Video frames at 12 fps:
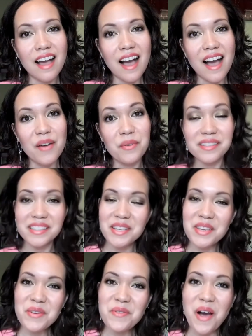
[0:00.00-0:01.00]
I will see
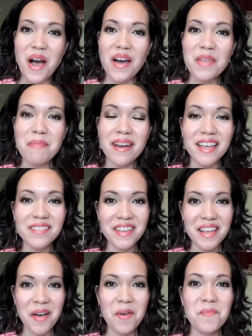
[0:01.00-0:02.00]
you on my next
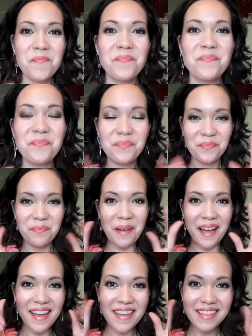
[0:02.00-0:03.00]
video. Bye!